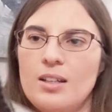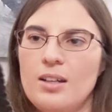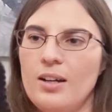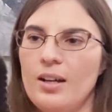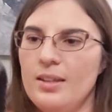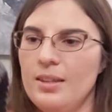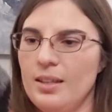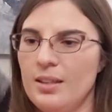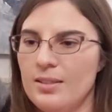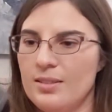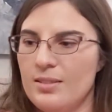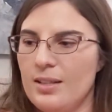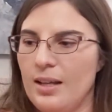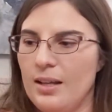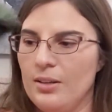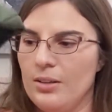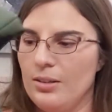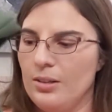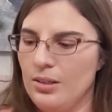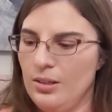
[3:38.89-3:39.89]
I think,
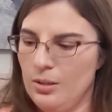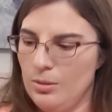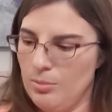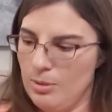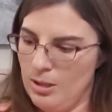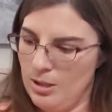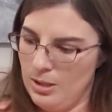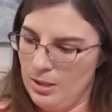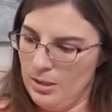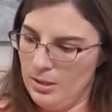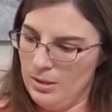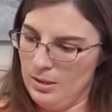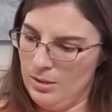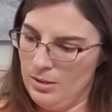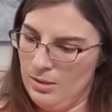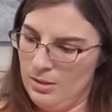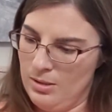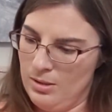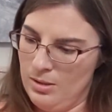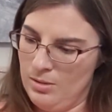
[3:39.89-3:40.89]
standard ear bonnet,
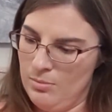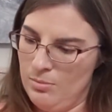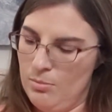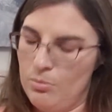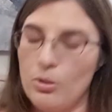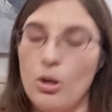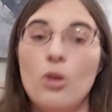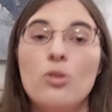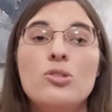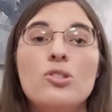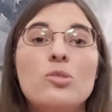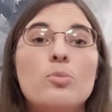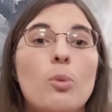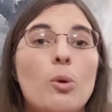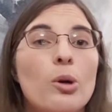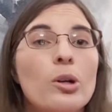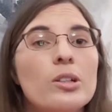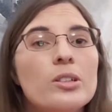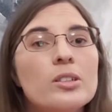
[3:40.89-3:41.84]
Pro Sport